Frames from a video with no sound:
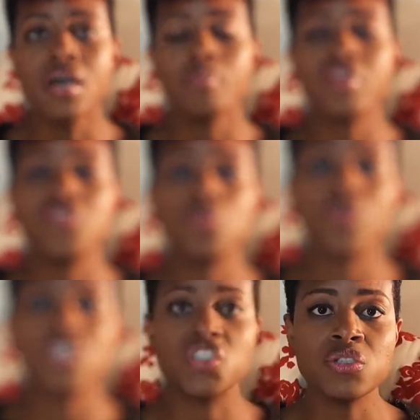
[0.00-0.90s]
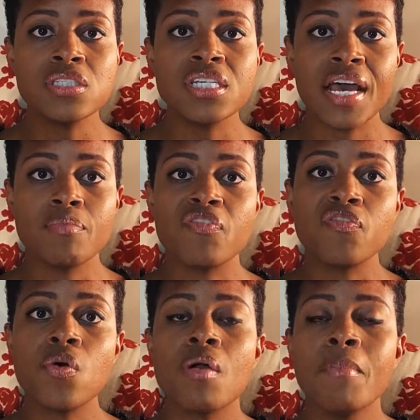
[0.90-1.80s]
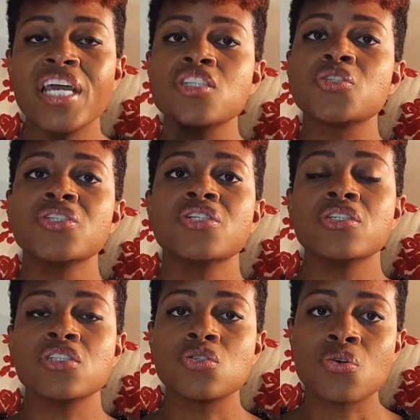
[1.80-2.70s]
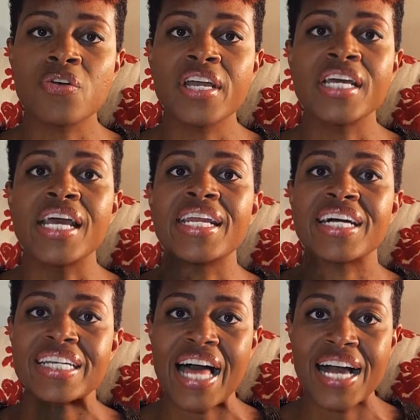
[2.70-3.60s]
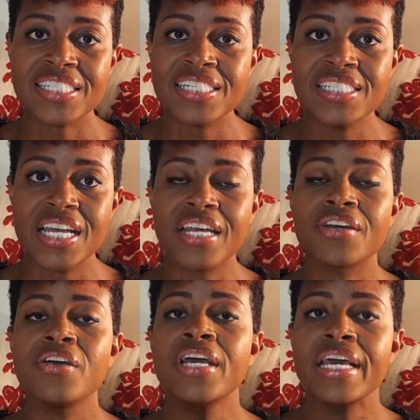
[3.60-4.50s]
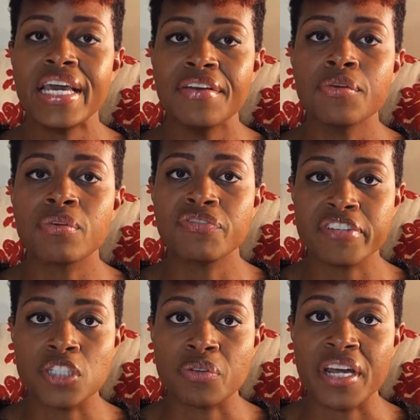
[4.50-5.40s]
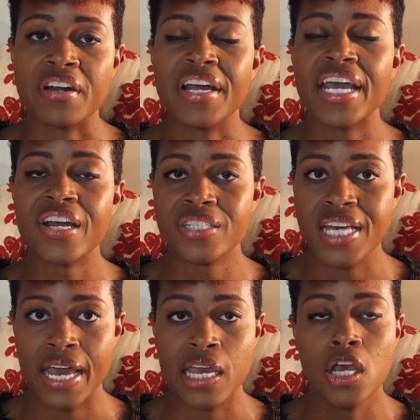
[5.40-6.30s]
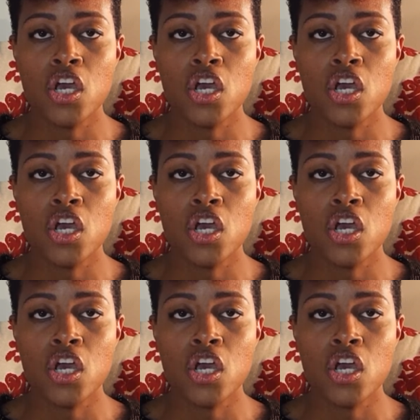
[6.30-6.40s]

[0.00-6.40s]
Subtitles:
But if you want to juice the night before, make sure you're storing it in a glass container in the refrigerator, airtight.